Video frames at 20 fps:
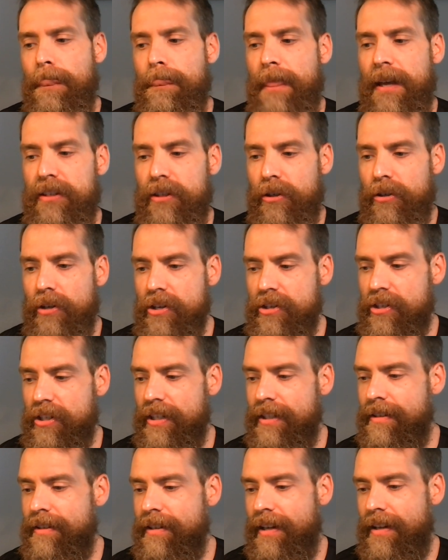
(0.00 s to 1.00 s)
As a
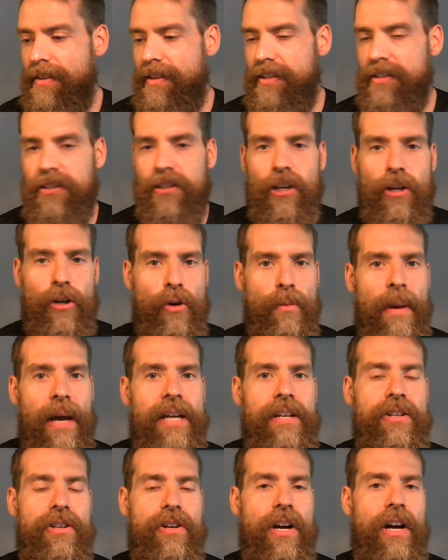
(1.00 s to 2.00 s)
Christian, this is a good
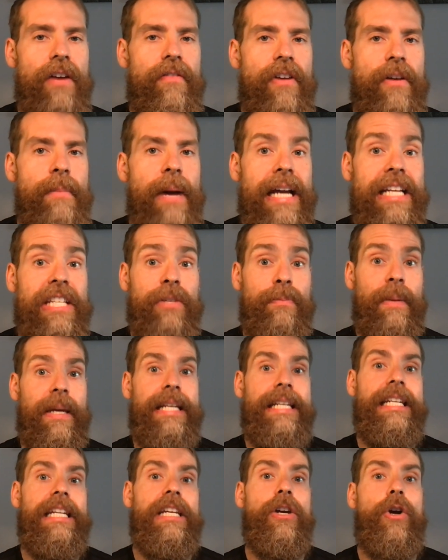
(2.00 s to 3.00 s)
reminder of, am I
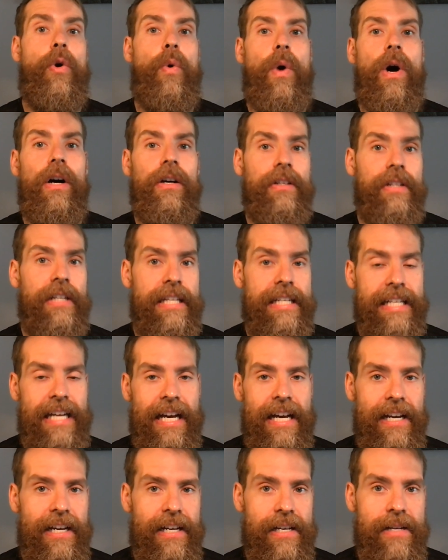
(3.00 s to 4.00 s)
spending quality
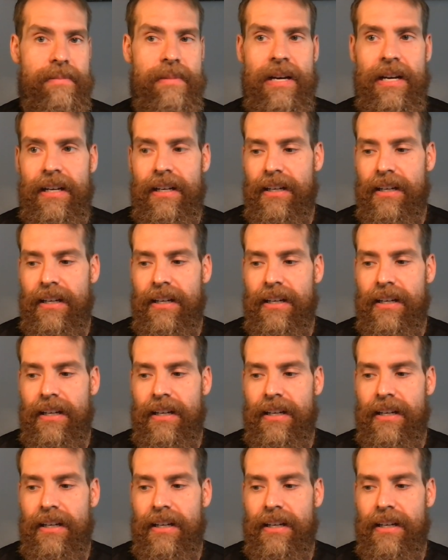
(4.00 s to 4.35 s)
time